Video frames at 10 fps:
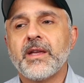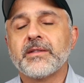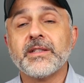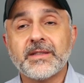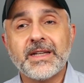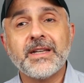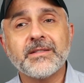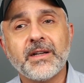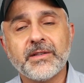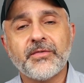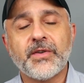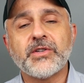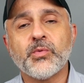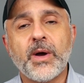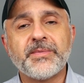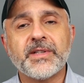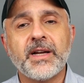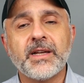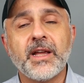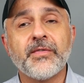since it is on the French
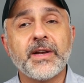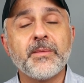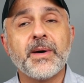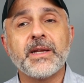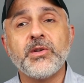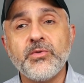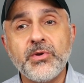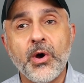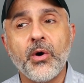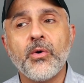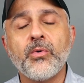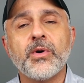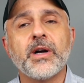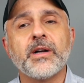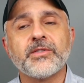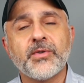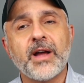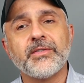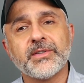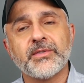website, if anybody you know uh,
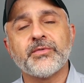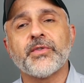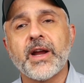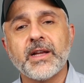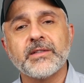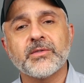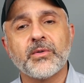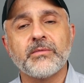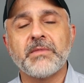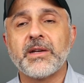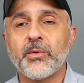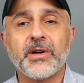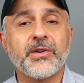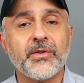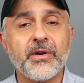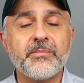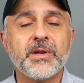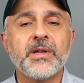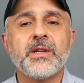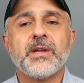travels to France or anywhere in Europe,
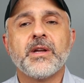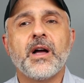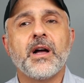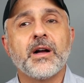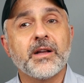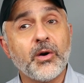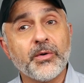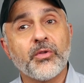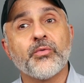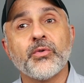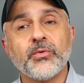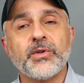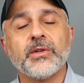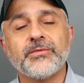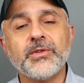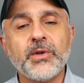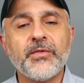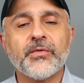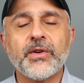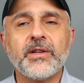uh, going through you know
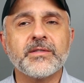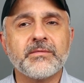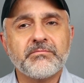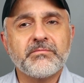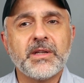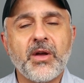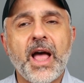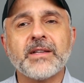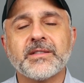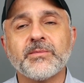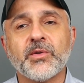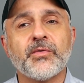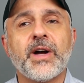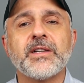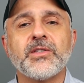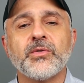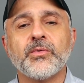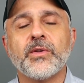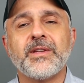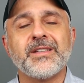duty frees, you know ask them to find
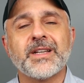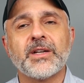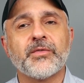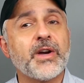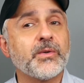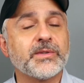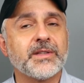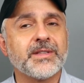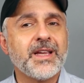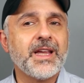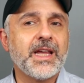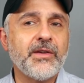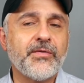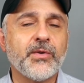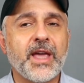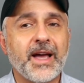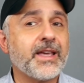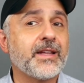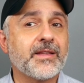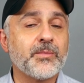you these kind of fragrances if you
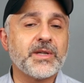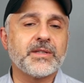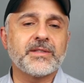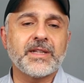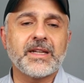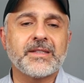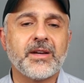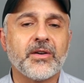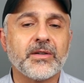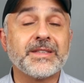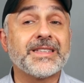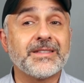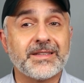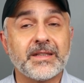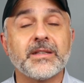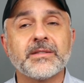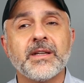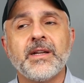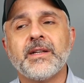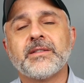can't get them in the states here, since it is
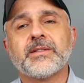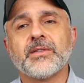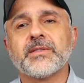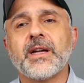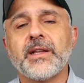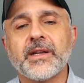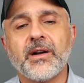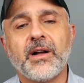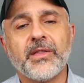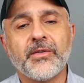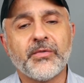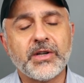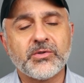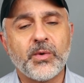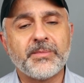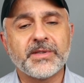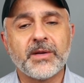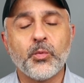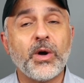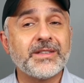still selling on the French
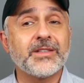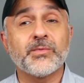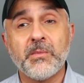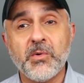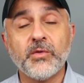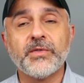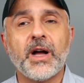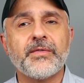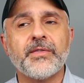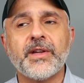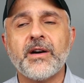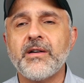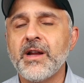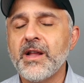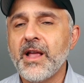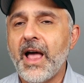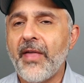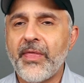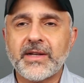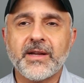website. Once it's removed off of there,
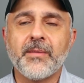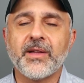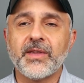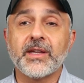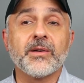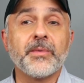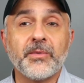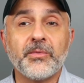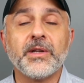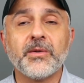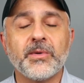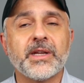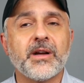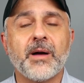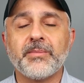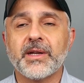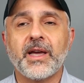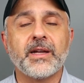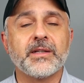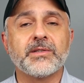at that time I think it'll be really really
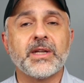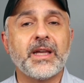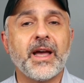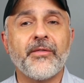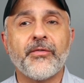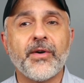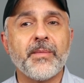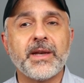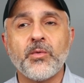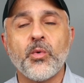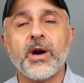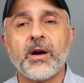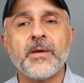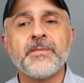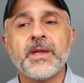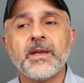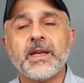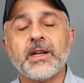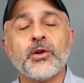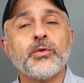complicated to get from anywhere,
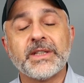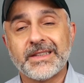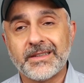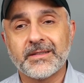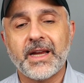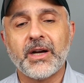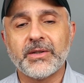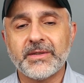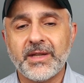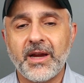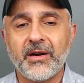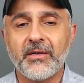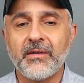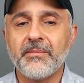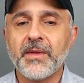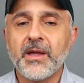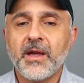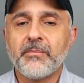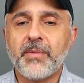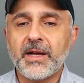including the discounters here.
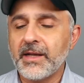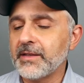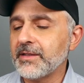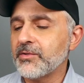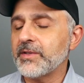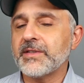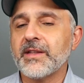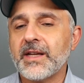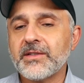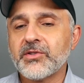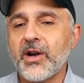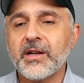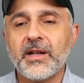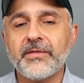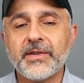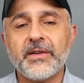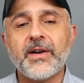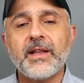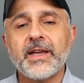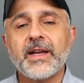But it's interesting that Jacques
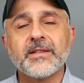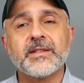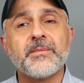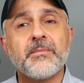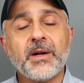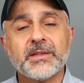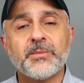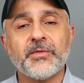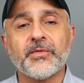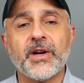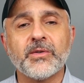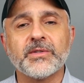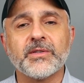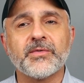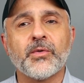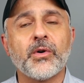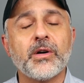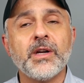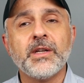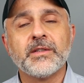Cavallier has done multiple fragrances
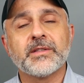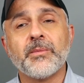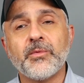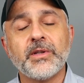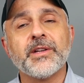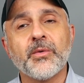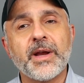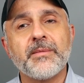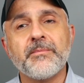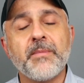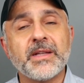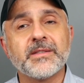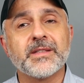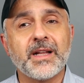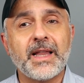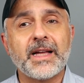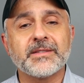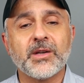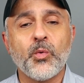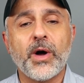for some really great men's
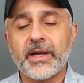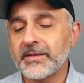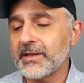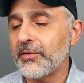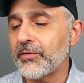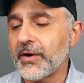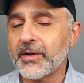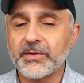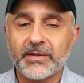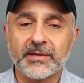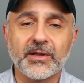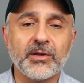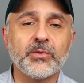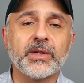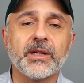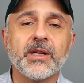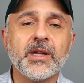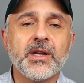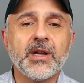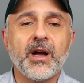classic wine YSL fragrances, including
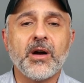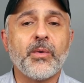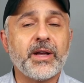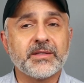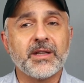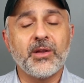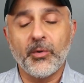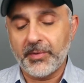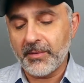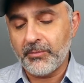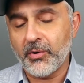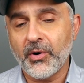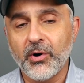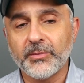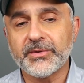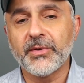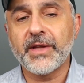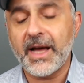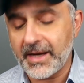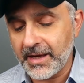uh, YSL Opium Pour Homme. So
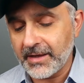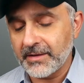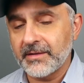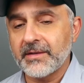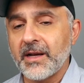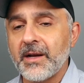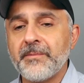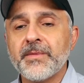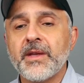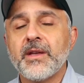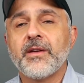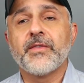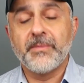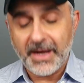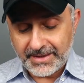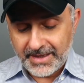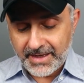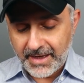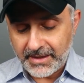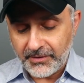that is uh, from
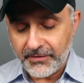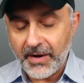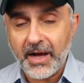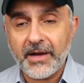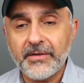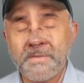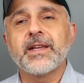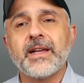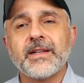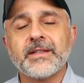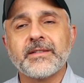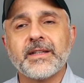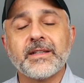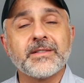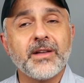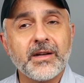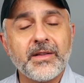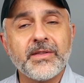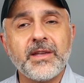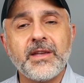1995. And again, as I said, it's not
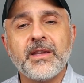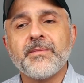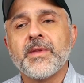on the